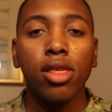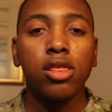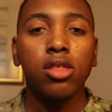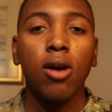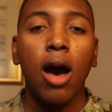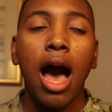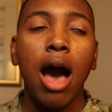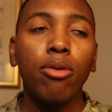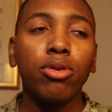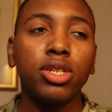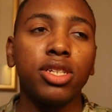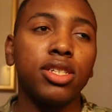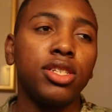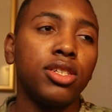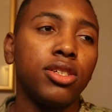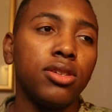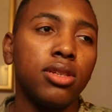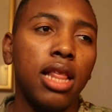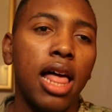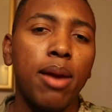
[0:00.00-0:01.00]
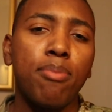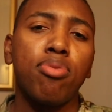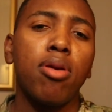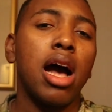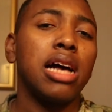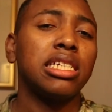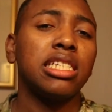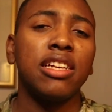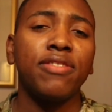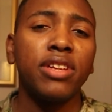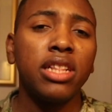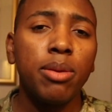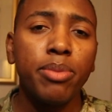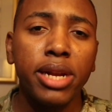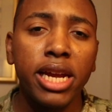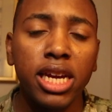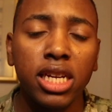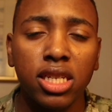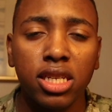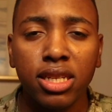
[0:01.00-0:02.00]
so I would just use like process of
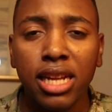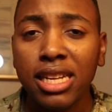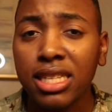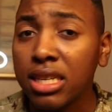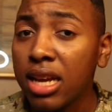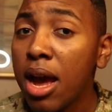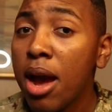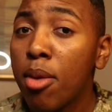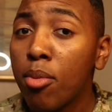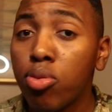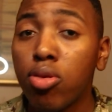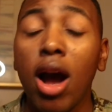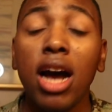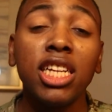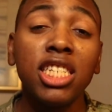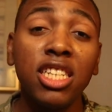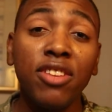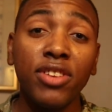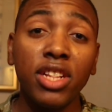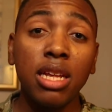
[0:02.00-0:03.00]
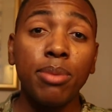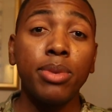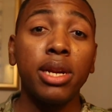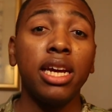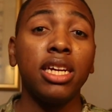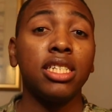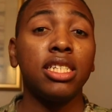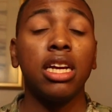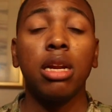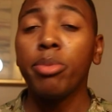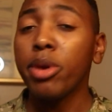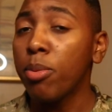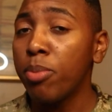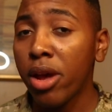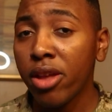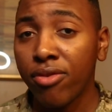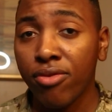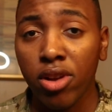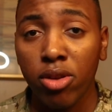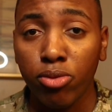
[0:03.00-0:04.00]
elimination. That's process of elimination is gonna be your
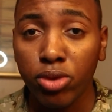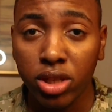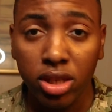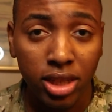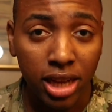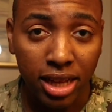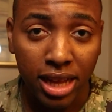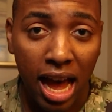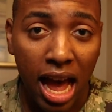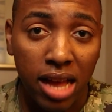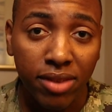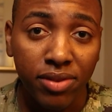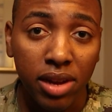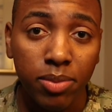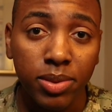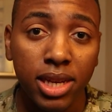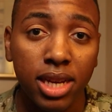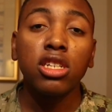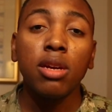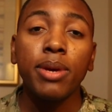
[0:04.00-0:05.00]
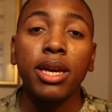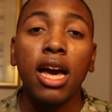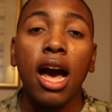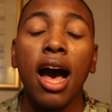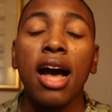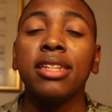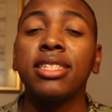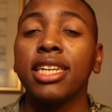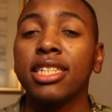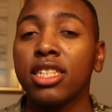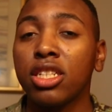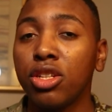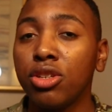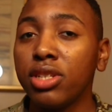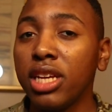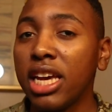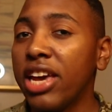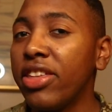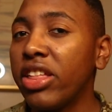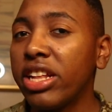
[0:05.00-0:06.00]
best friend once you take the A S V A B test. There's gonna be context
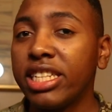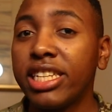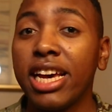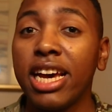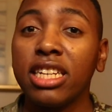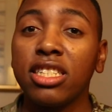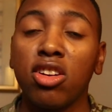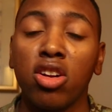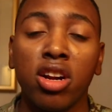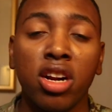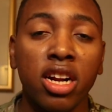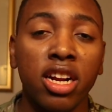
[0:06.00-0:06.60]
clues in the text that are